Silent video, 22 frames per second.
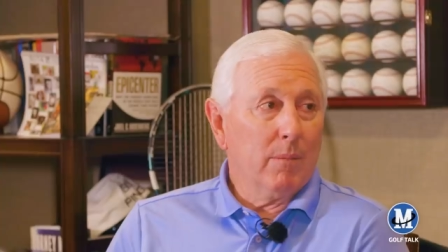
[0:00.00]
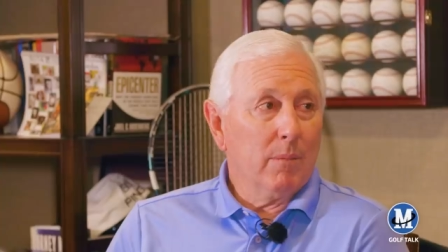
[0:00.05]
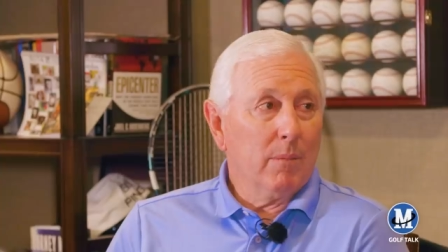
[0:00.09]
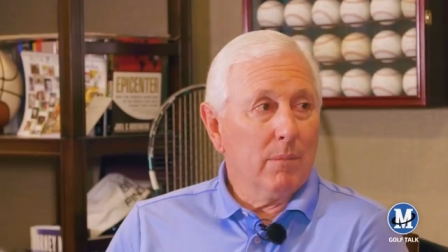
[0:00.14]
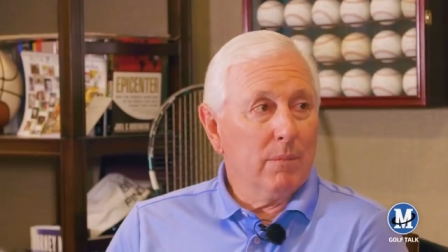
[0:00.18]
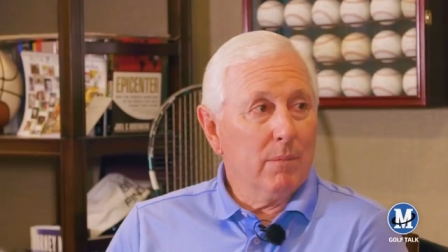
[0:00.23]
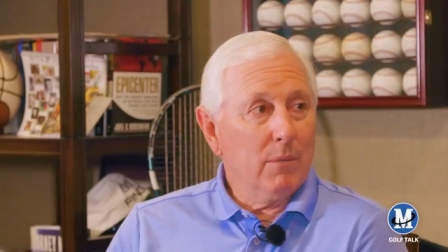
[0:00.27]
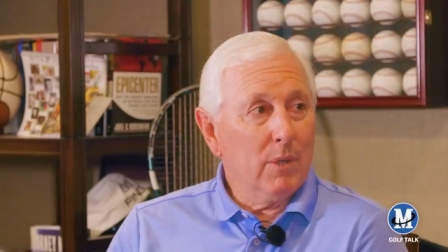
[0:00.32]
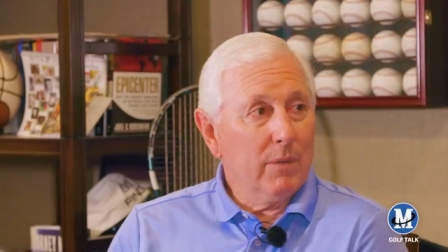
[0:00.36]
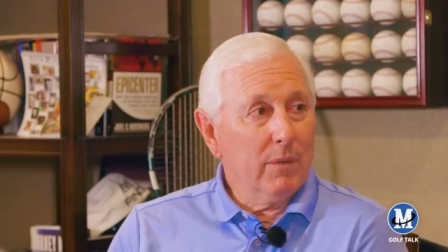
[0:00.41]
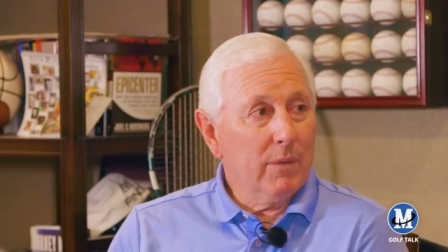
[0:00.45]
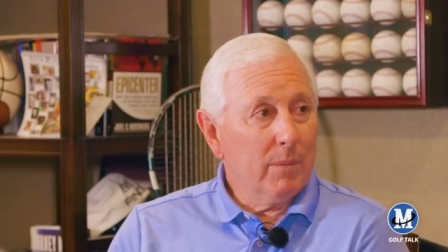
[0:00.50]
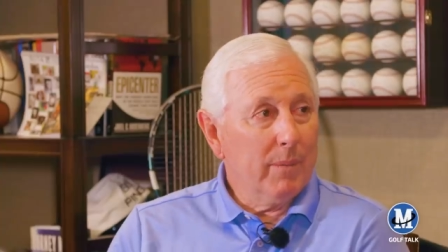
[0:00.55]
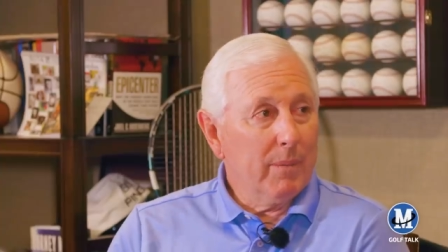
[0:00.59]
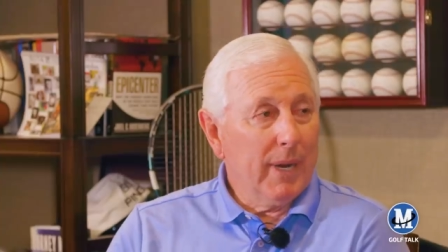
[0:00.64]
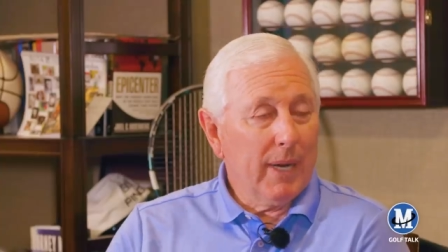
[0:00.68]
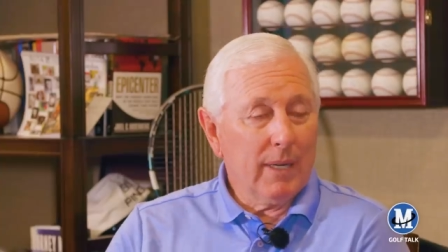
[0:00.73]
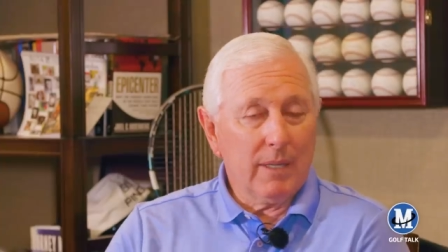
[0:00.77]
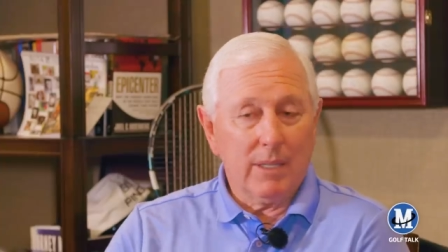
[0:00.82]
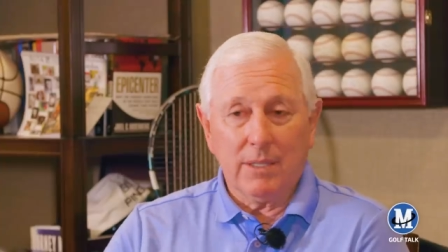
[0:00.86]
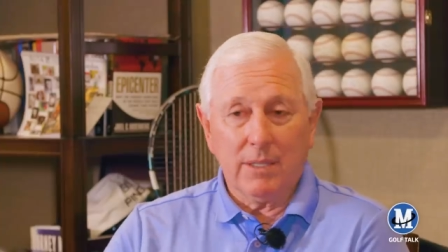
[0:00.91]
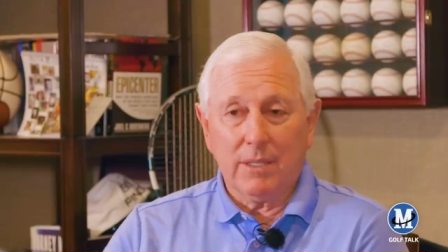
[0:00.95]
and move it
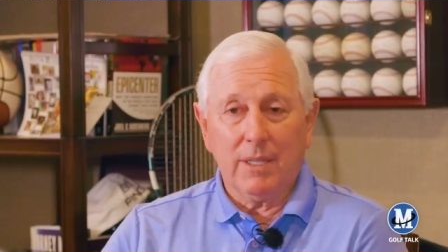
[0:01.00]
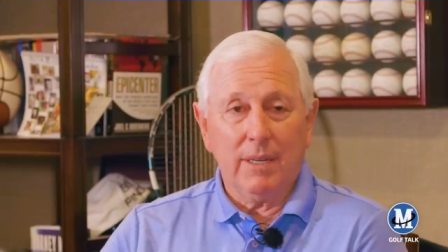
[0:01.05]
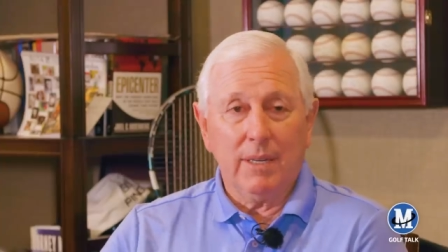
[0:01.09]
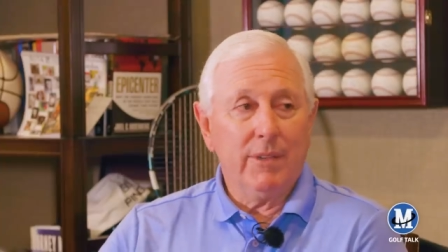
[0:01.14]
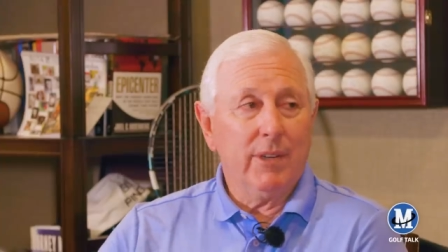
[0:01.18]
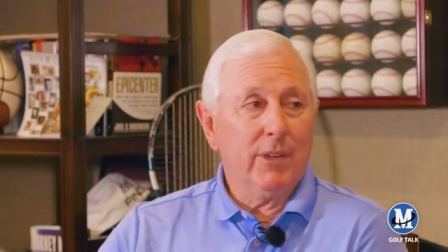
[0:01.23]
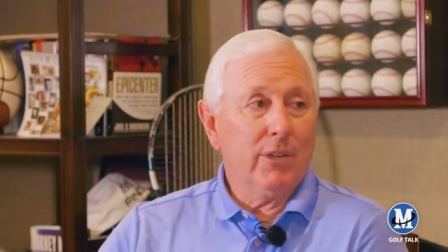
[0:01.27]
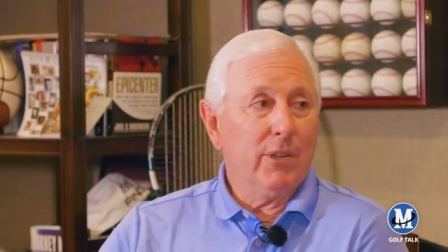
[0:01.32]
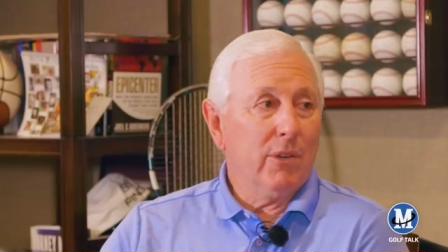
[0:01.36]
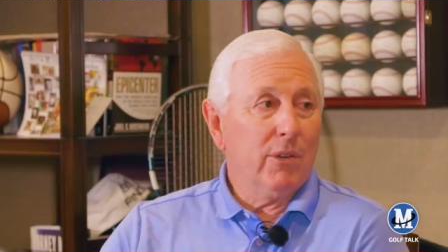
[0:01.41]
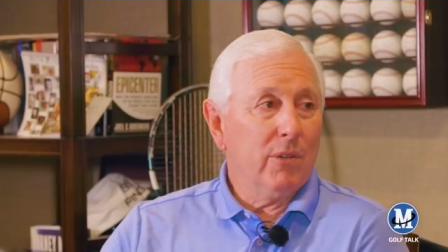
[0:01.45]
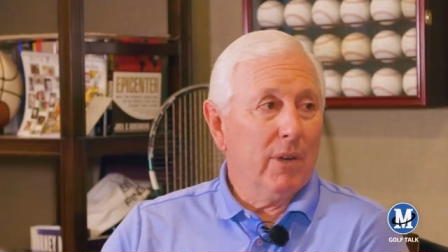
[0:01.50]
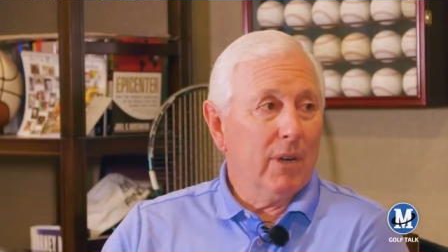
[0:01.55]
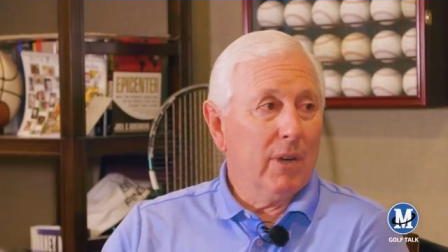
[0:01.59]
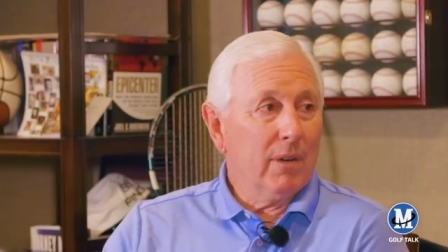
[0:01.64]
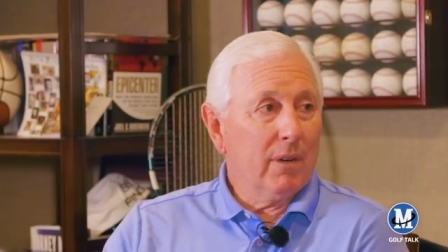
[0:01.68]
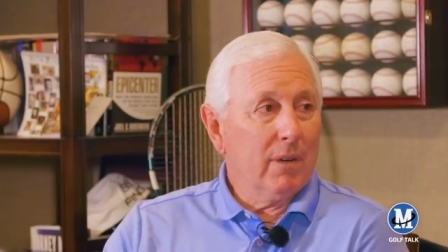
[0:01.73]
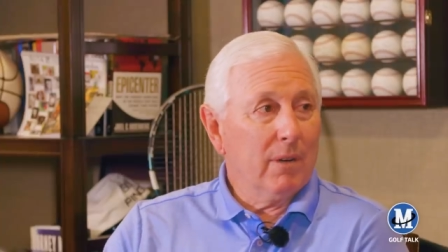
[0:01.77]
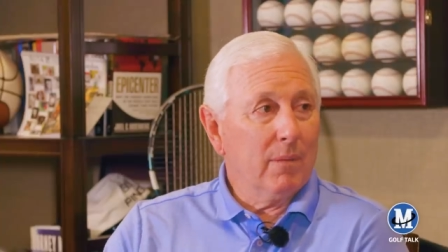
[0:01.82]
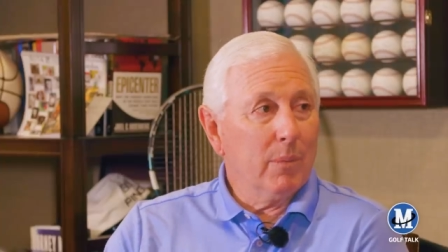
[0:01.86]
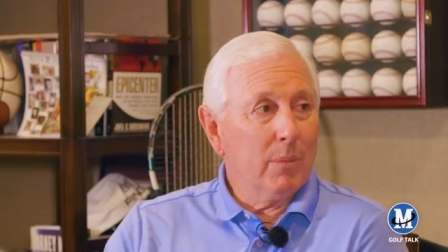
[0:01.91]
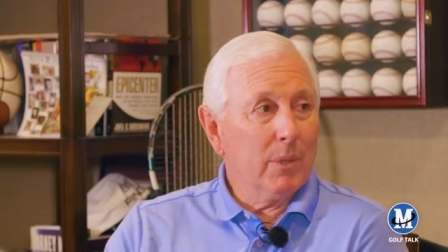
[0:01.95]
back to
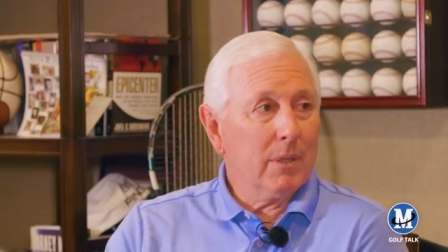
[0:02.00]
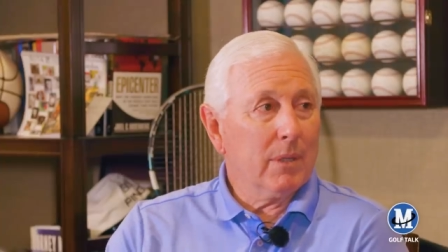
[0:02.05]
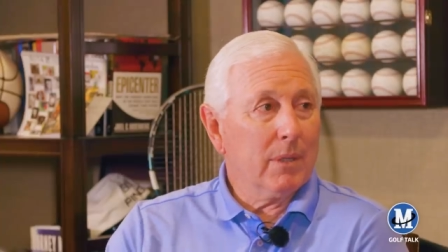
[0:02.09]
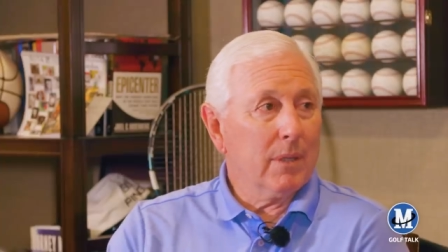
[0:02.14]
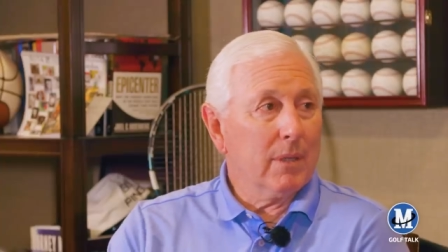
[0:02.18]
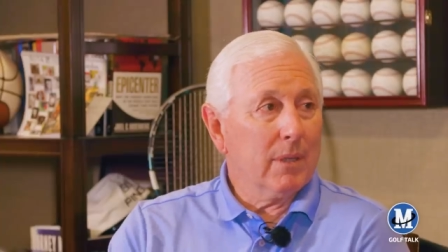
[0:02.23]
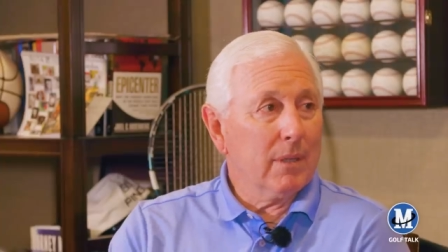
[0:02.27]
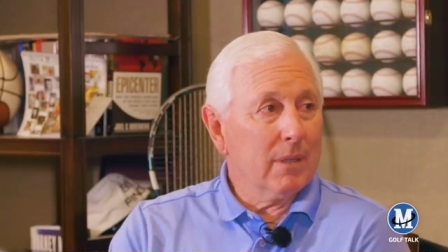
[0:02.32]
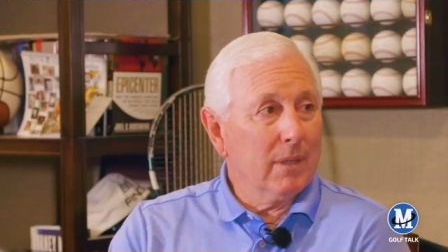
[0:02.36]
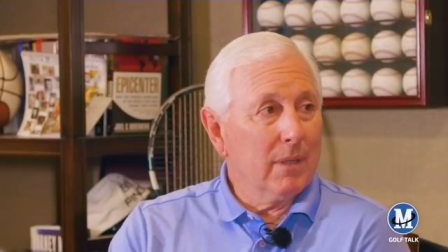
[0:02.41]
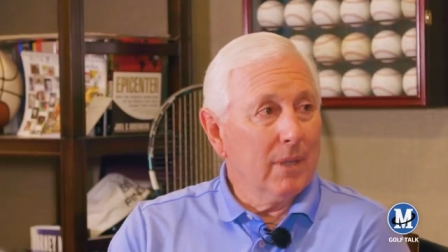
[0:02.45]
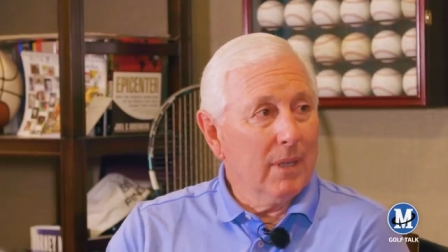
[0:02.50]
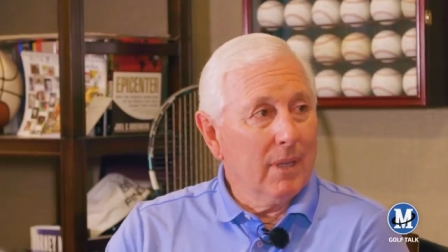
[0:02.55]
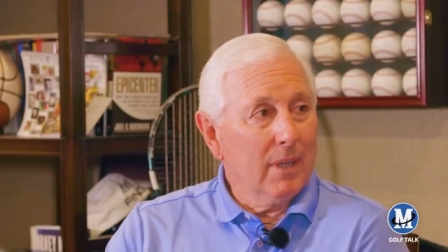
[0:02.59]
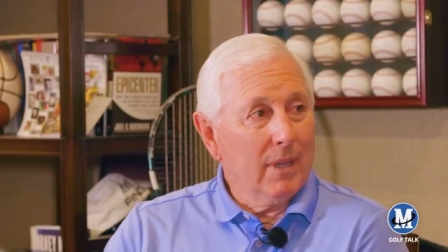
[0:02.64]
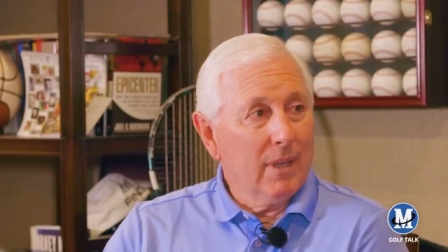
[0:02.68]
7200 and put the